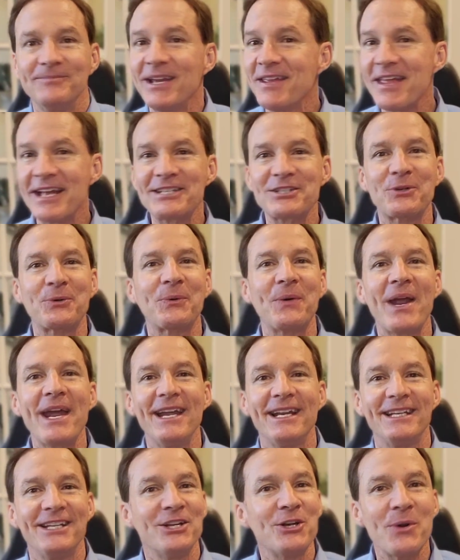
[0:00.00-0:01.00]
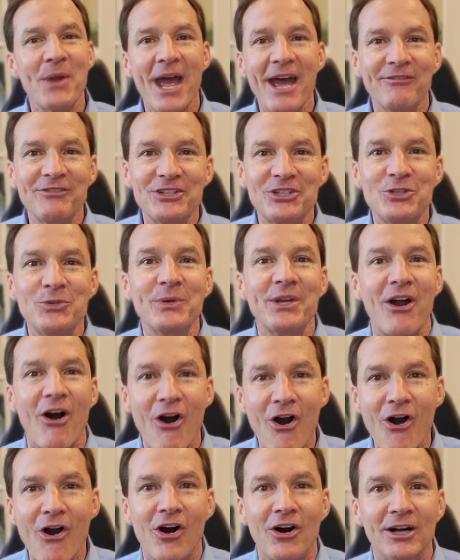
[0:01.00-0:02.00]
And that's great. You don't have to do it
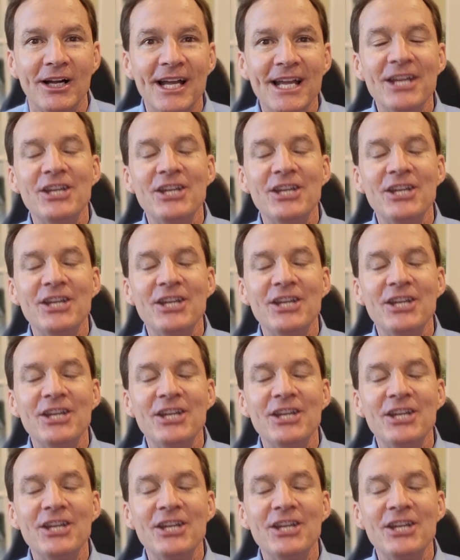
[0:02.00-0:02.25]
all.